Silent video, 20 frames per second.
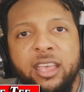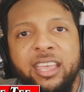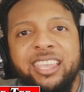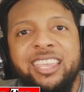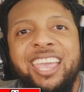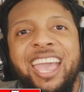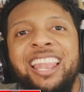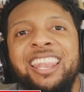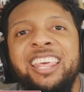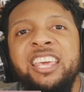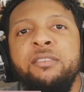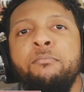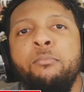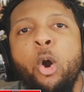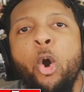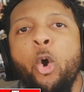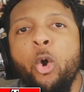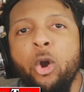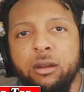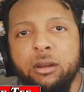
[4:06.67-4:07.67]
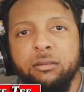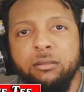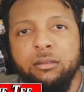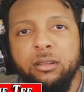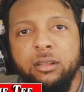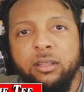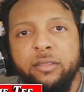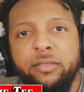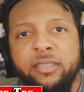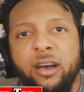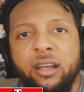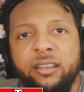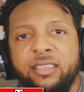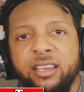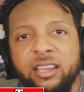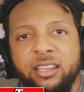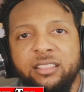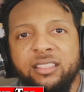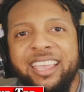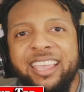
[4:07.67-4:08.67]
Kellen Moore,
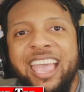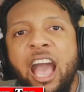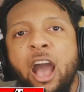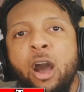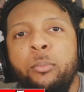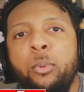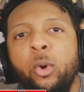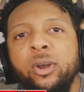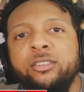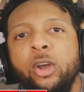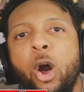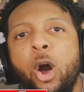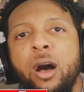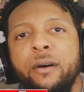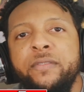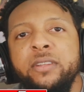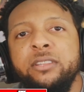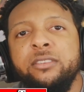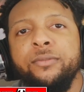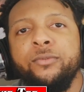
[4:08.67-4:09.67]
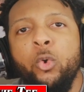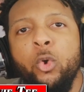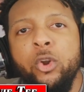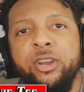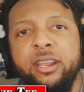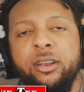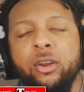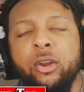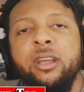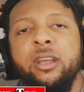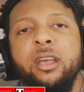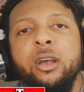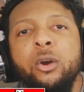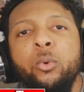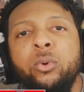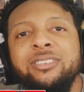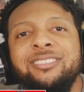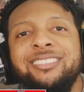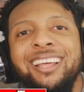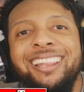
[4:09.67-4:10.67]
the Cowboys offensive coordinator,
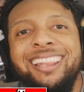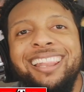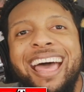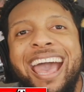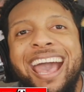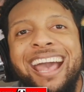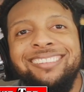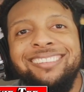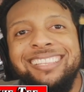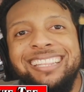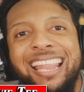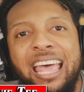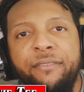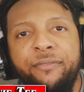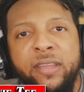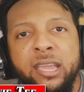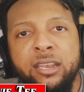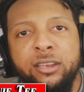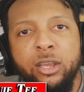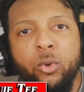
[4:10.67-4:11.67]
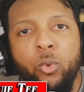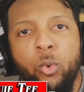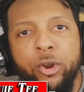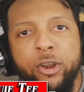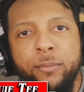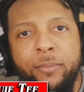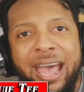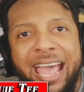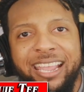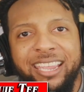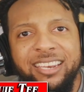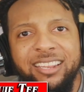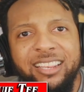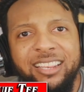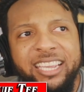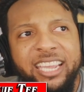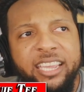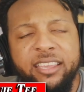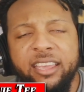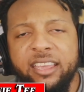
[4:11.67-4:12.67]
was the last left-handed quarterback in the
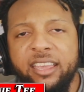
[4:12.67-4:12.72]
league.